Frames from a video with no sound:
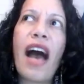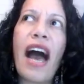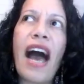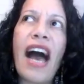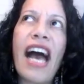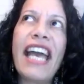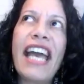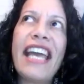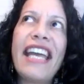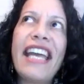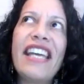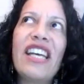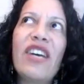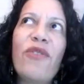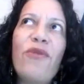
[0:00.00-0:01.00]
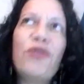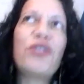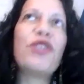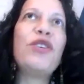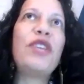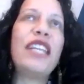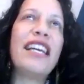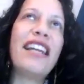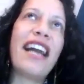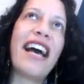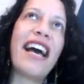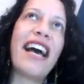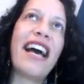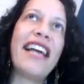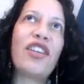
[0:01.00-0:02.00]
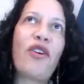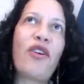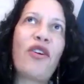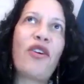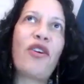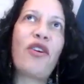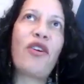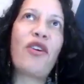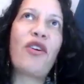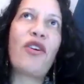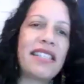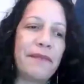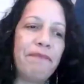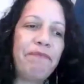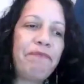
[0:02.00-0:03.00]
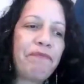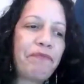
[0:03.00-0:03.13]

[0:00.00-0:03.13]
I also realized the comparison